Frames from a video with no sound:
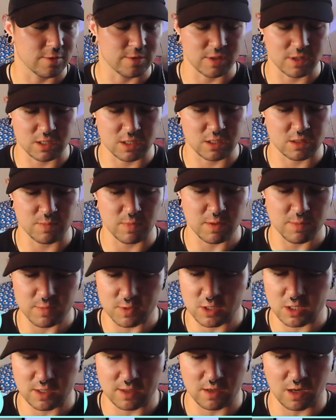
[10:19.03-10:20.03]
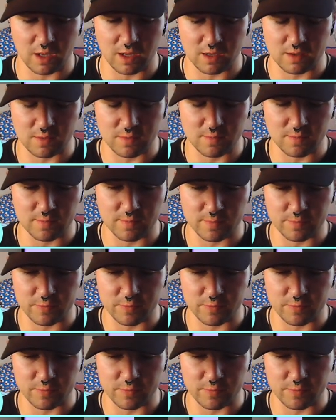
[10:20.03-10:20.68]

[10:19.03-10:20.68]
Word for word: Because obviously the Smith machine like